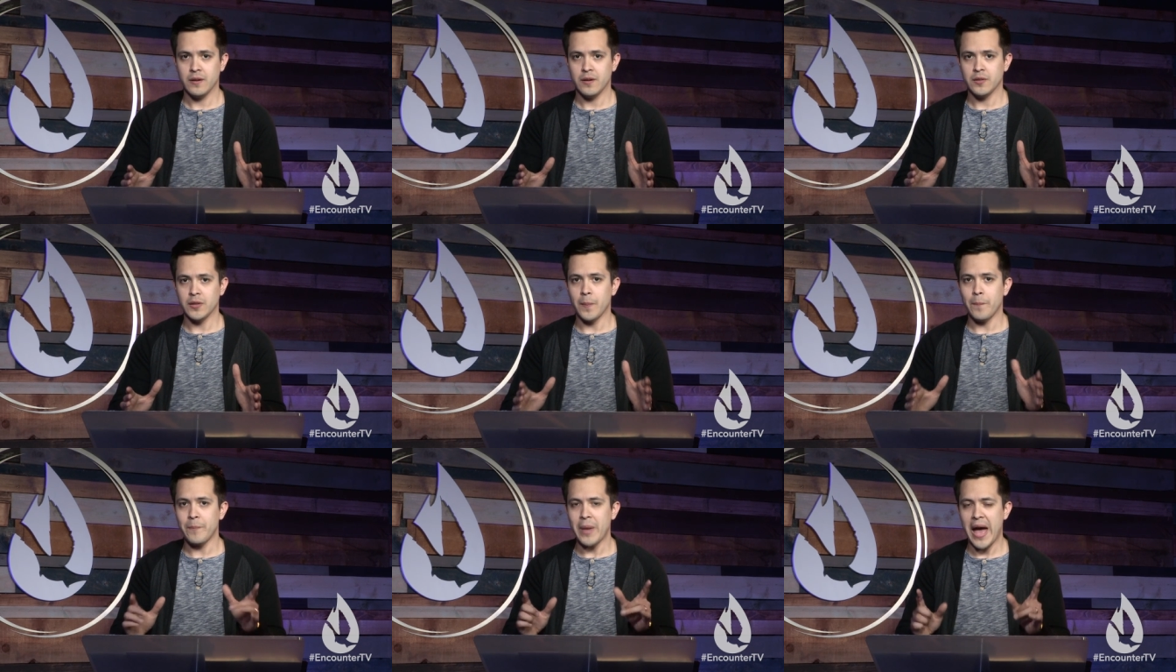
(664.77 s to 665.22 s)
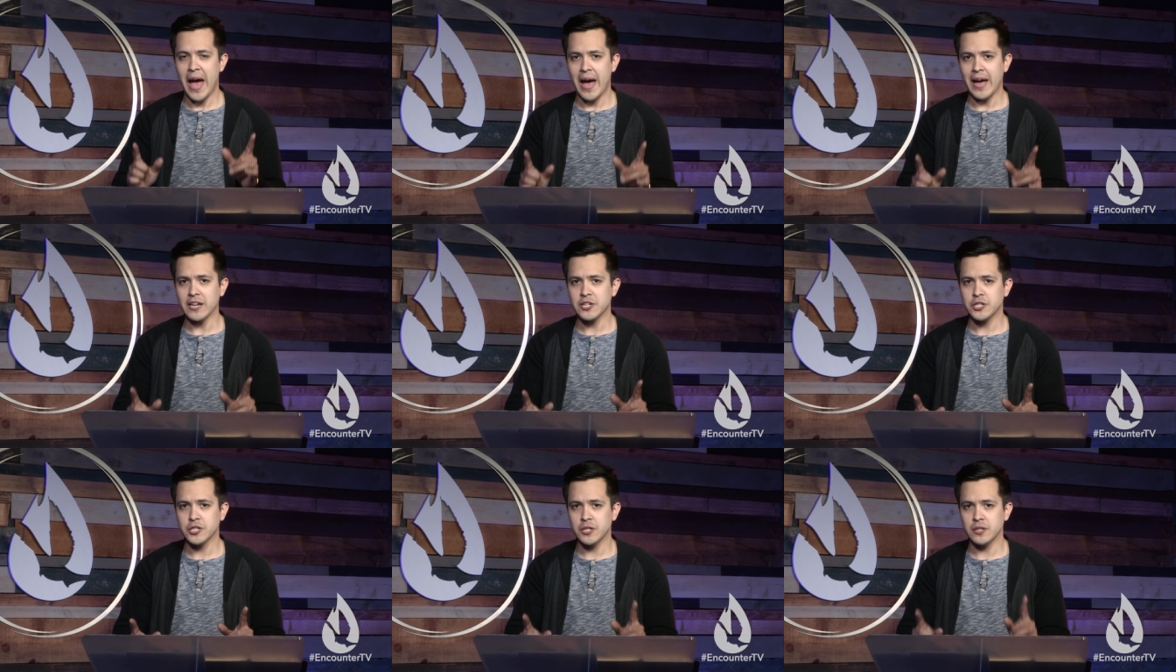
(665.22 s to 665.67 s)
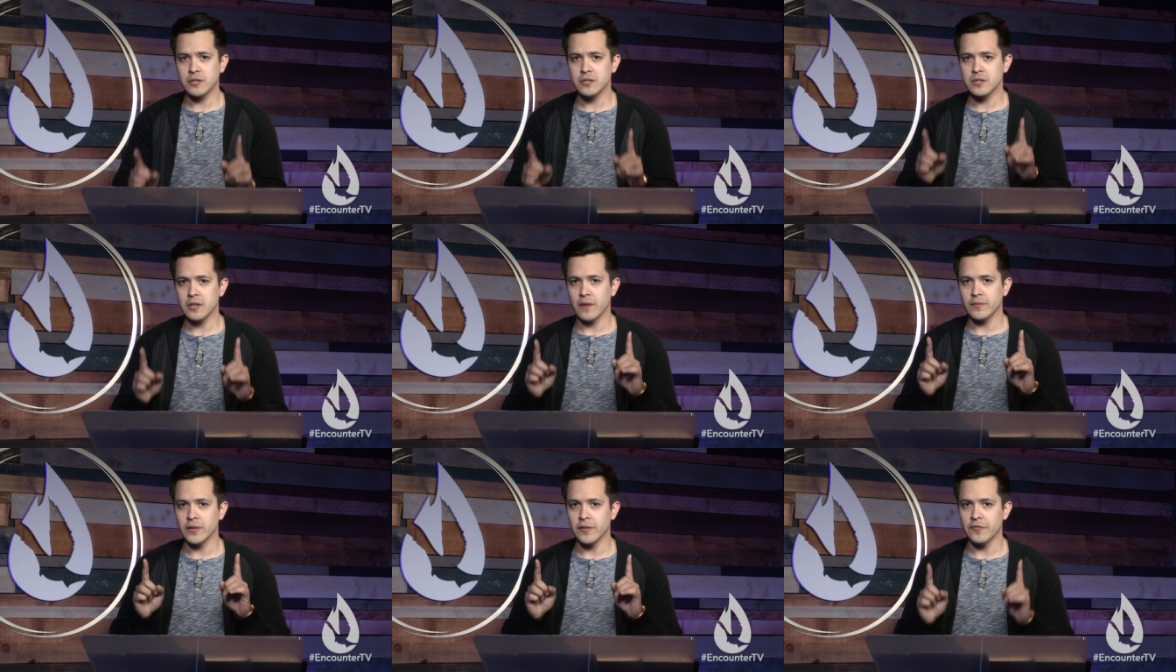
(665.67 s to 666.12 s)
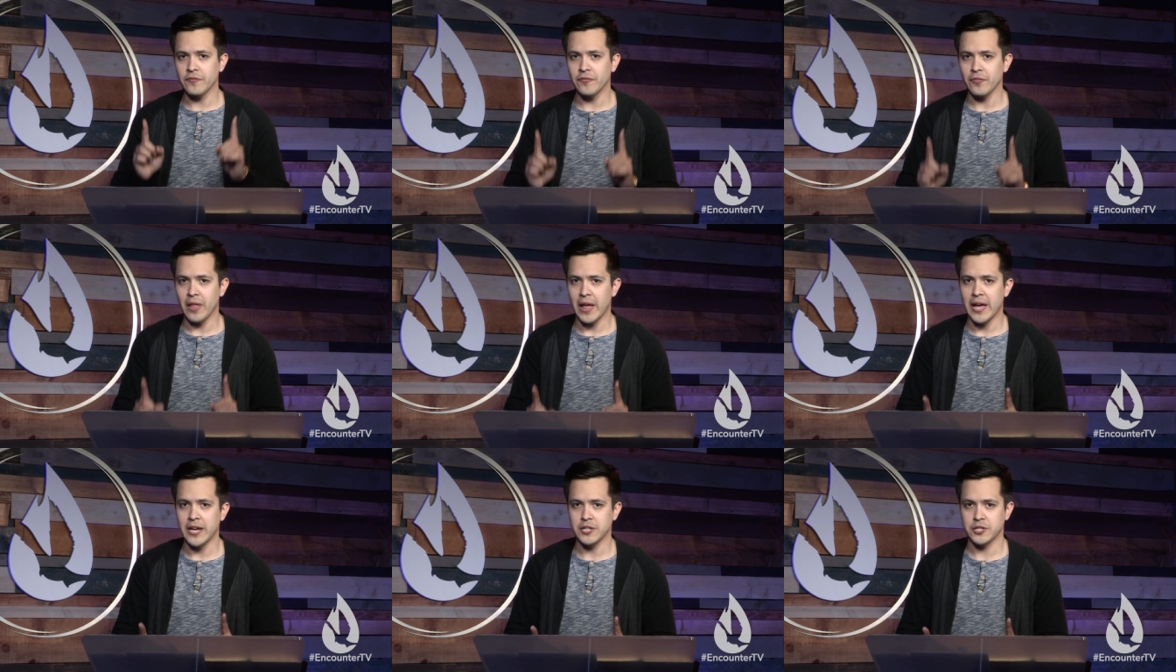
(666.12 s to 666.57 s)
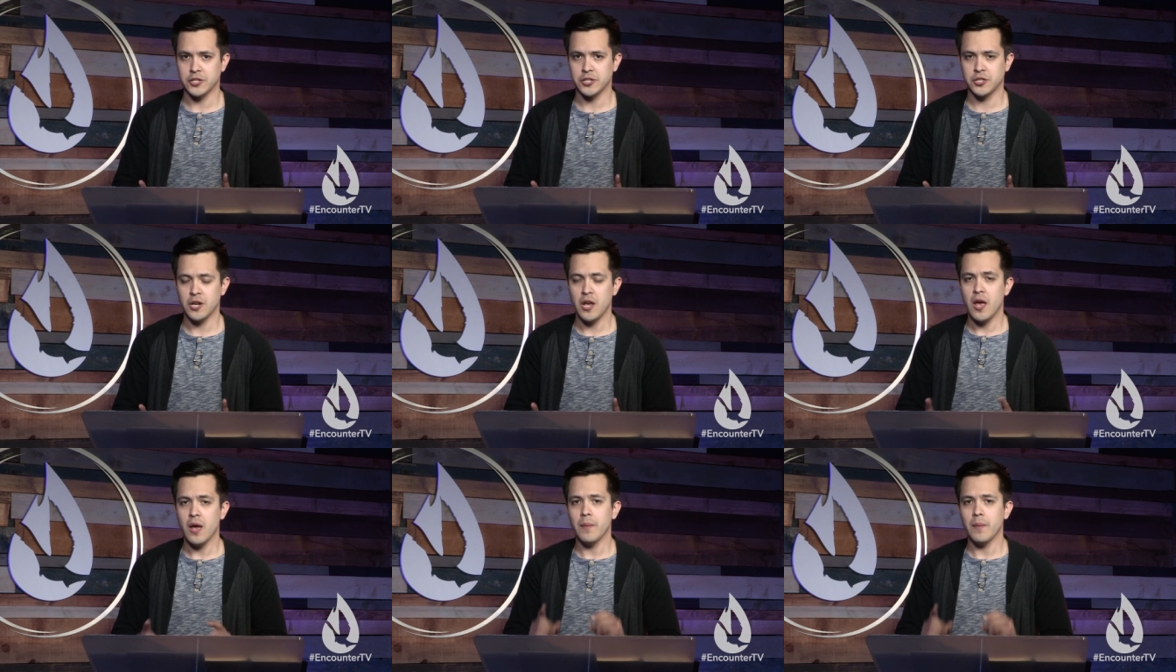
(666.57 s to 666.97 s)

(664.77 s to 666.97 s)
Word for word: The passions of the flesh